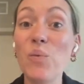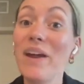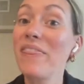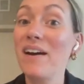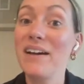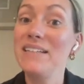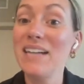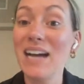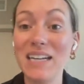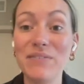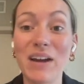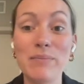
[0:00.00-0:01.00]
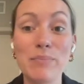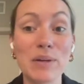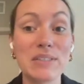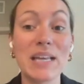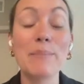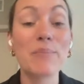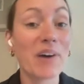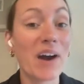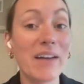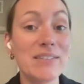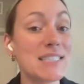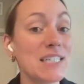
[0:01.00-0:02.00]
with a 95%
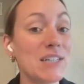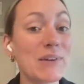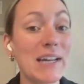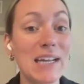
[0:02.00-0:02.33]
privacy